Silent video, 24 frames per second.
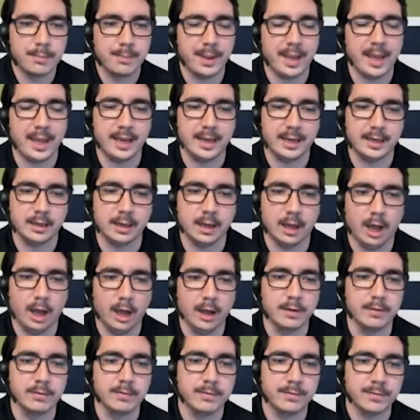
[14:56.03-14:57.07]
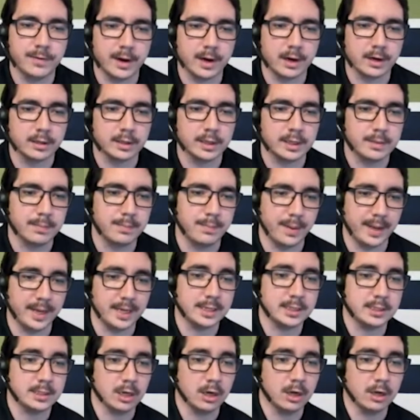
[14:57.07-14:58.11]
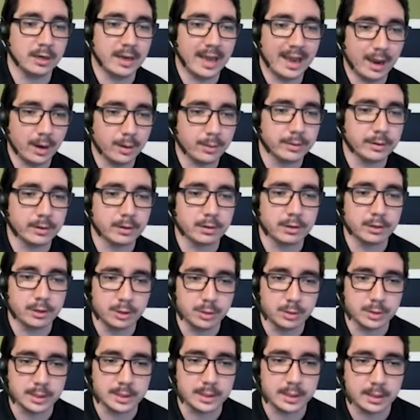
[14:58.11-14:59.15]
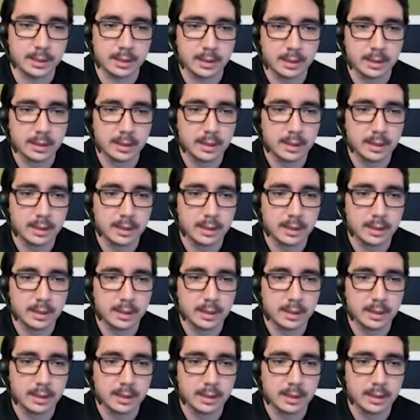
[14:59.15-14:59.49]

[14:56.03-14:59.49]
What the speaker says: paying unfairly based on how they're using